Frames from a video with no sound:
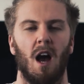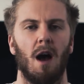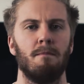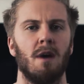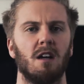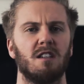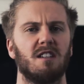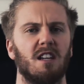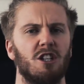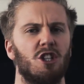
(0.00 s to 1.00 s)

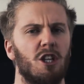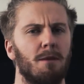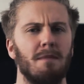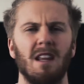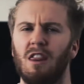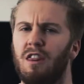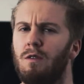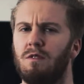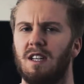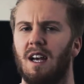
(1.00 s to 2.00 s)
amongst gym
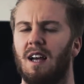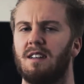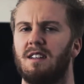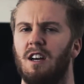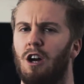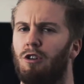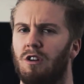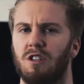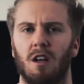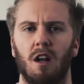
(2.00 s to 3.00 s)
enthusiasts
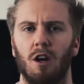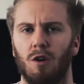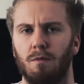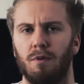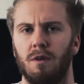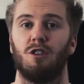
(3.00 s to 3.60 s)
across the globe.